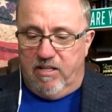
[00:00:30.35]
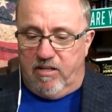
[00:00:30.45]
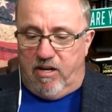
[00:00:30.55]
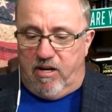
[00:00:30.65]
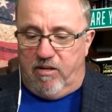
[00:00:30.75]

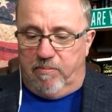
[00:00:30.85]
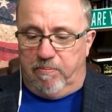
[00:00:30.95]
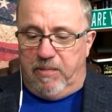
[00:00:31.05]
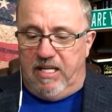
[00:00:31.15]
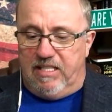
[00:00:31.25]
called
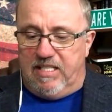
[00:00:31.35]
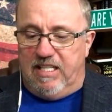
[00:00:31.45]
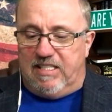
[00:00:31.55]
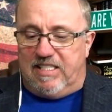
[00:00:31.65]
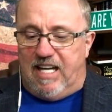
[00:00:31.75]

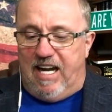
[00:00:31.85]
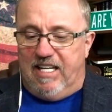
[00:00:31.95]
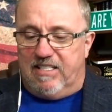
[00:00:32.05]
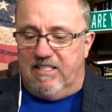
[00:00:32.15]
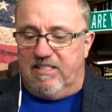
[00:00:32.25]
PT
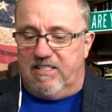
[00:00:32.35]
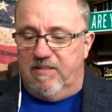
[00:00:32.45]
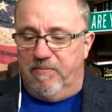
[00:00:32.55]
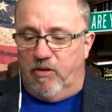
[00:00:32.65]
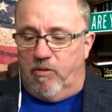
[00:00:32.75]
Scientist
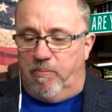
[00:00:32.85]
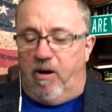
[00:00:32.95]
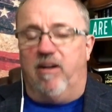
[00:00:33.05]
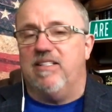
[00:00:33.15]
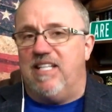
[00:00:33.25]
or
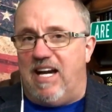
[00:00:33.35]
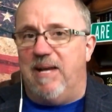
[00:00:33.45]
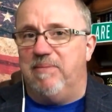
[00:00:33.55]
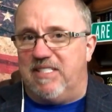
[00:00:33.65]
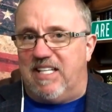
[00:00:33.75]
Part
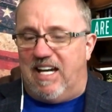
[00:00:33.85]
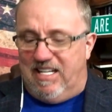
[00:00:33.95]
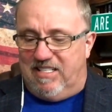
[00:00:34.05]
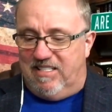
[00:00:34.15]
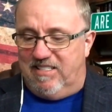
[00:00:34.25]
Time
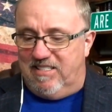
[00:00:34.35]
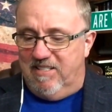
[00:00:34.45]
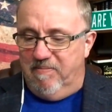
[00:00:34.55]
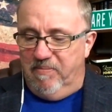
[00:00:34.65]
Scientist